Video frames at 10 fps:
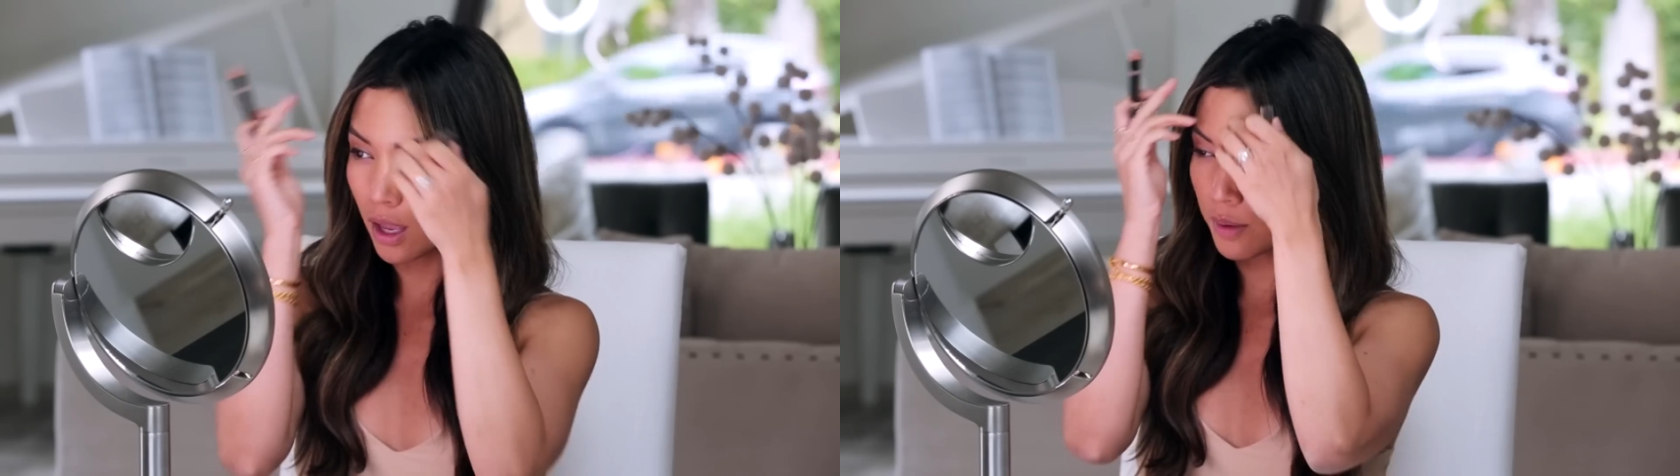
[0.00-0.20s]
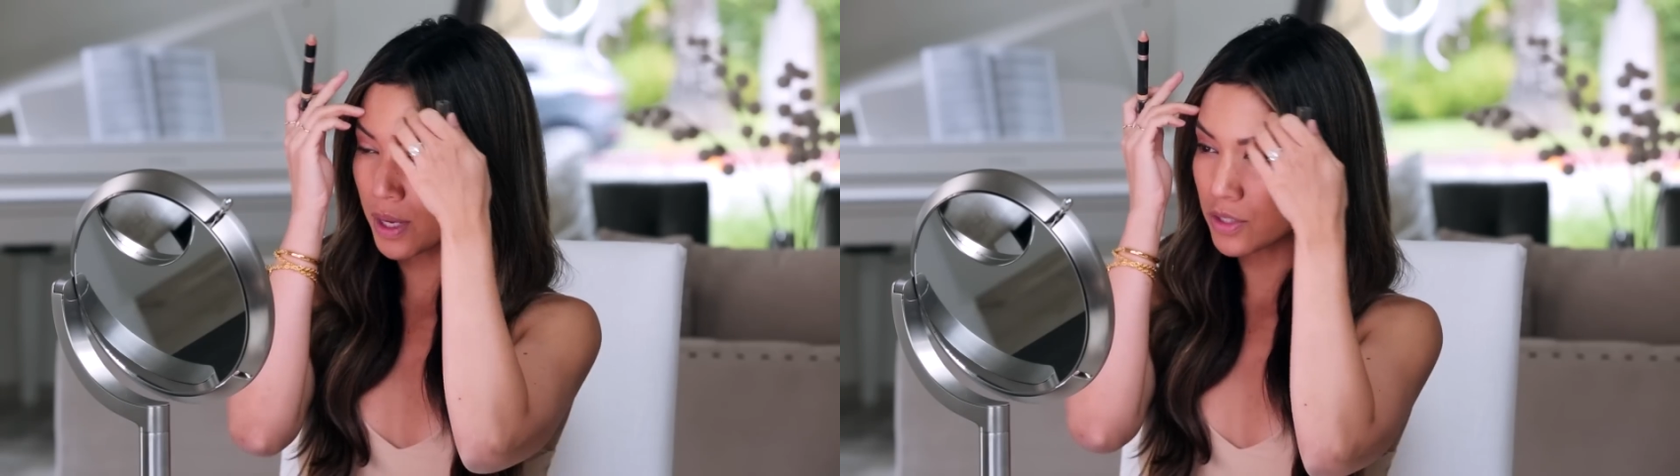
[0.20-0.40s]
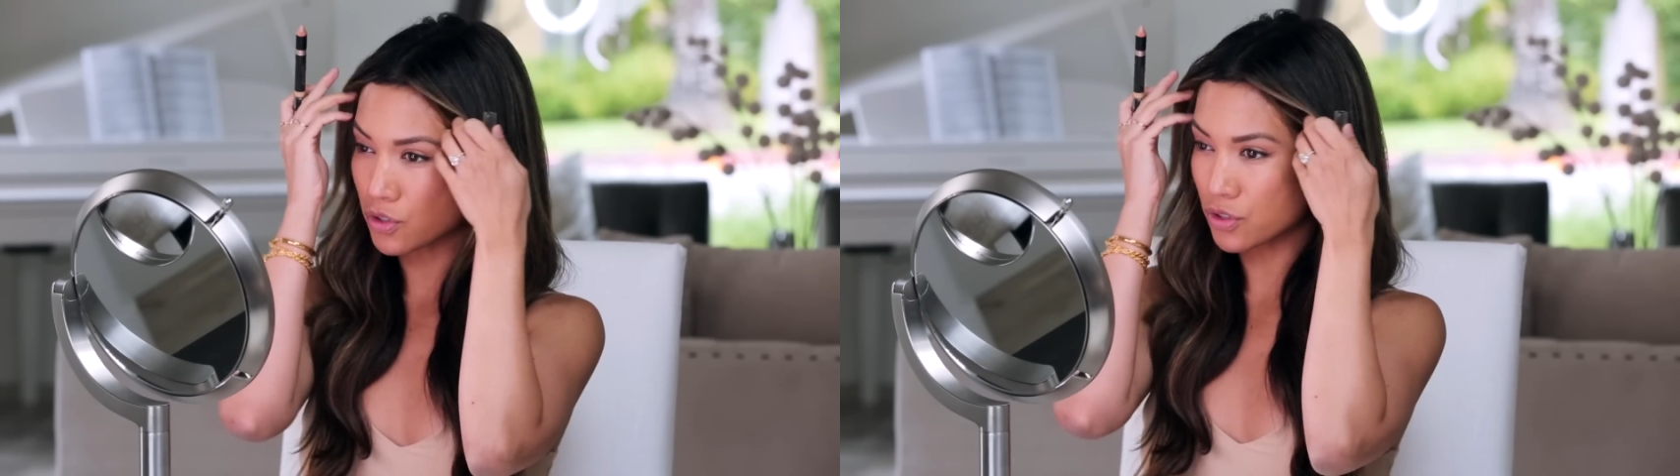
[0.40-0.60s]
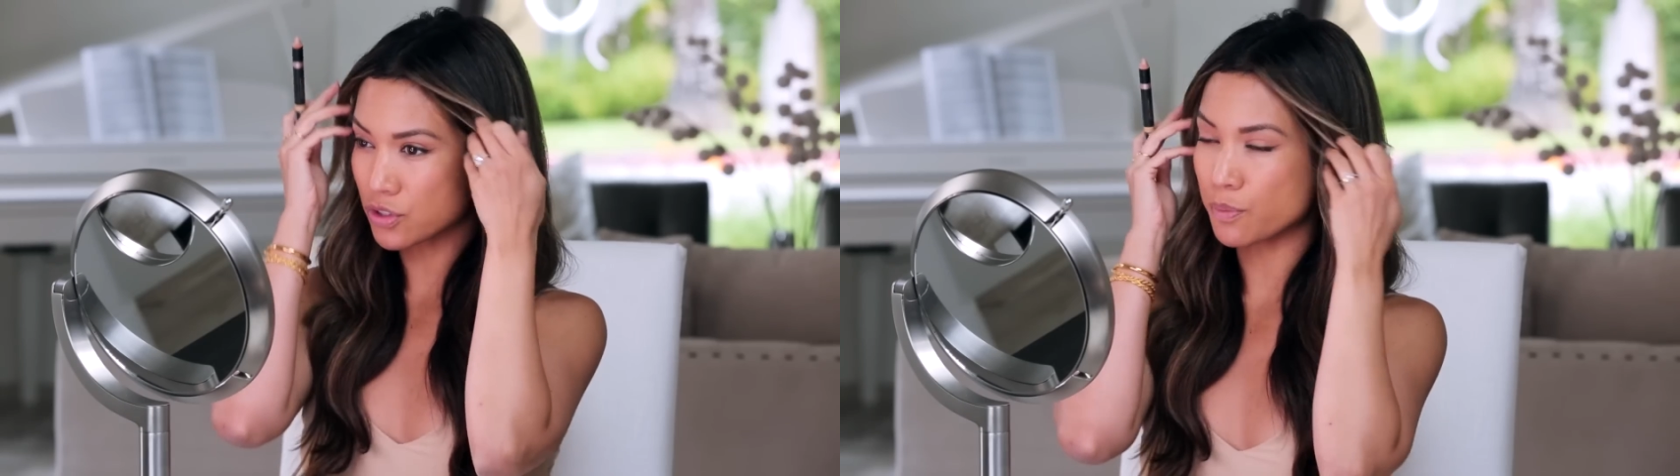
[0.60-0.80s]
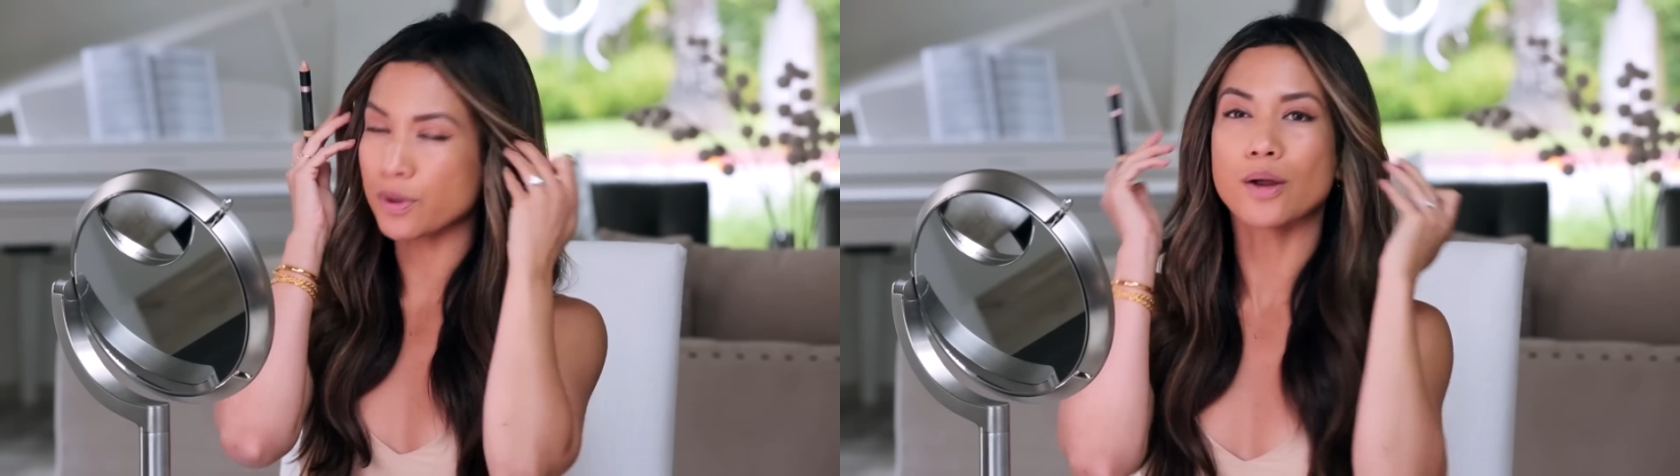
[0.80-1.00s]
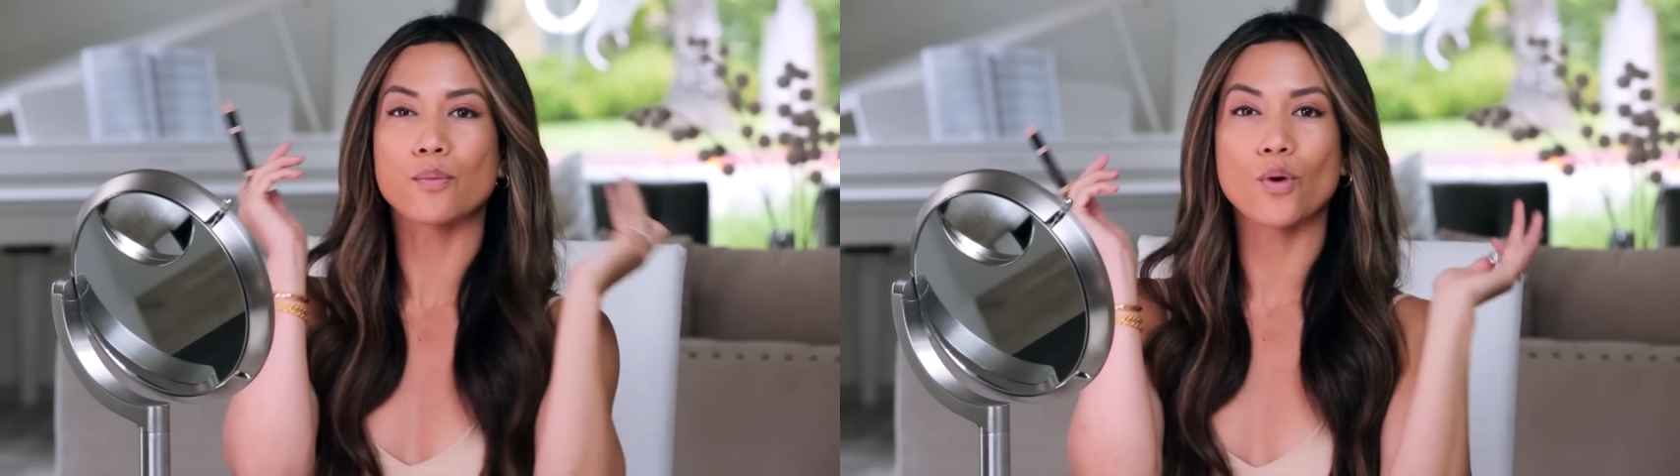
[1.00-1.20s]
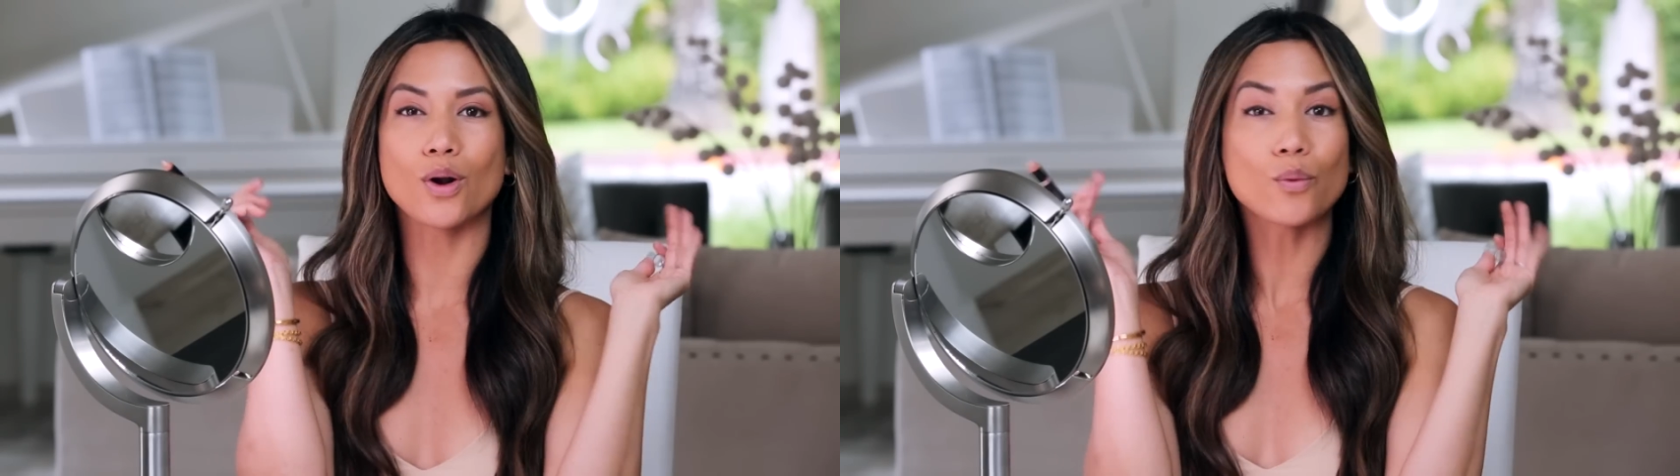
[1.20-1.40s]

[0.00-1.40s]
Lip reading: and makes you just appear more